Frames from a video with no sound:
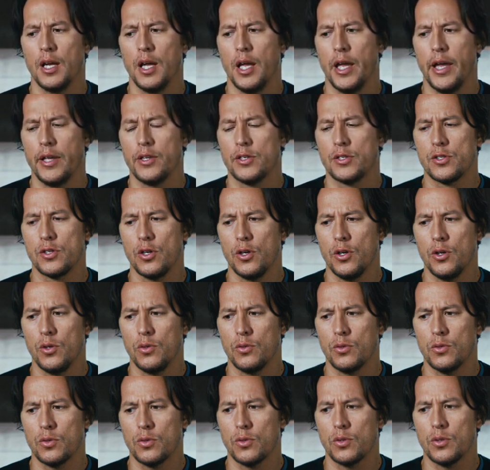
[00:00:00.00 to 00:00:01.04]
And
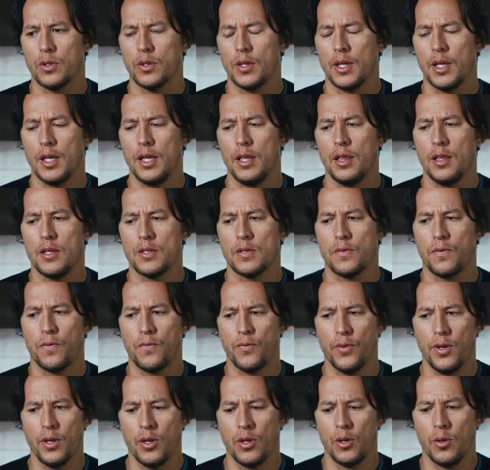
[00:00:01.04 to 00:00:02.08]
so in this
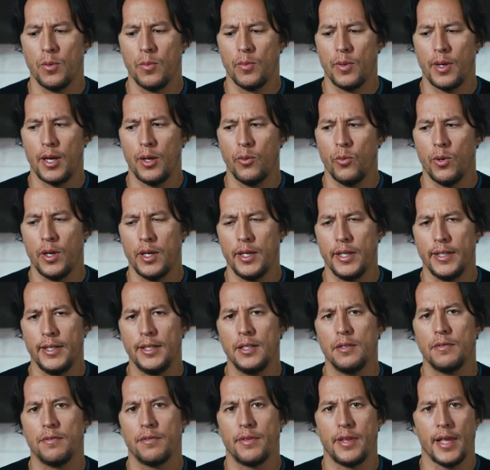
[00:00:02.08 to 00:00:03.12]
film, I wanted to
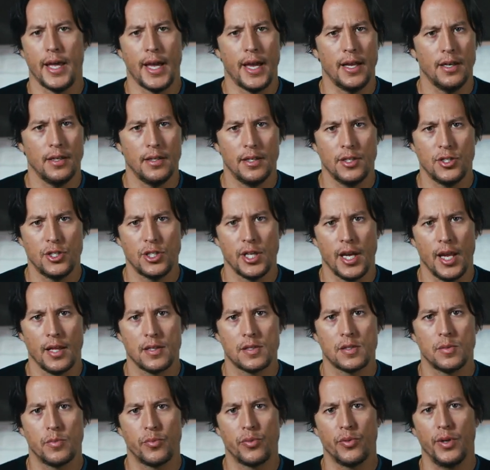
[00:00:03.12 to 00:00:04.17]
give that a
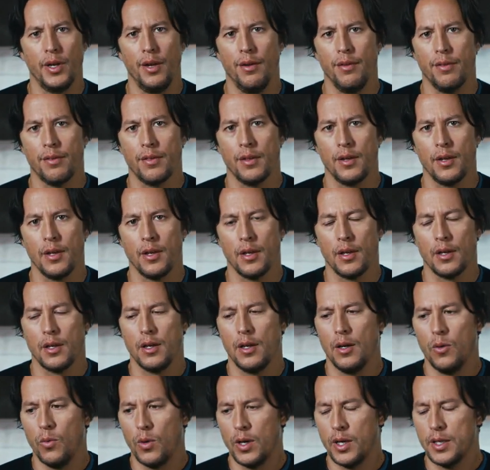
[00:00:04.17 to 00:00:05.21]
chance to breathe.
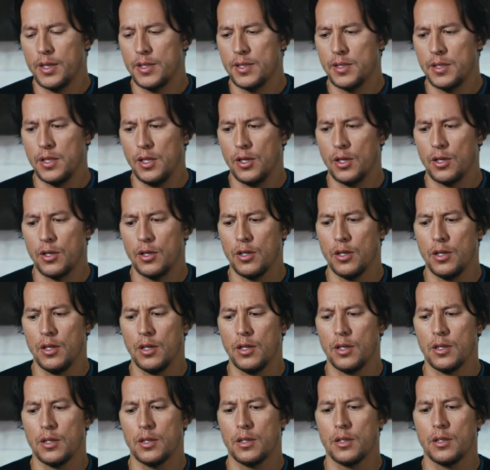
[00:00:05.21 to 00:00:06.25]
I wanted to see
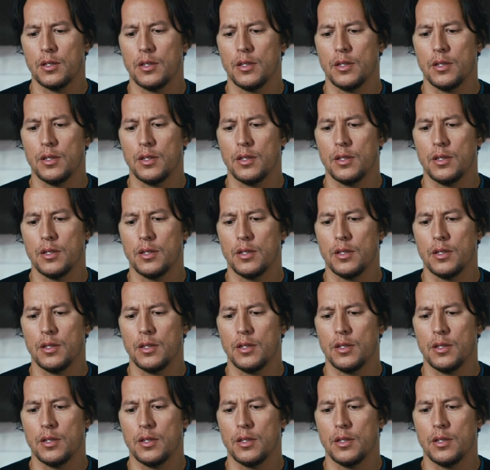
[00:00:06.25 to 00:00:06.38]
her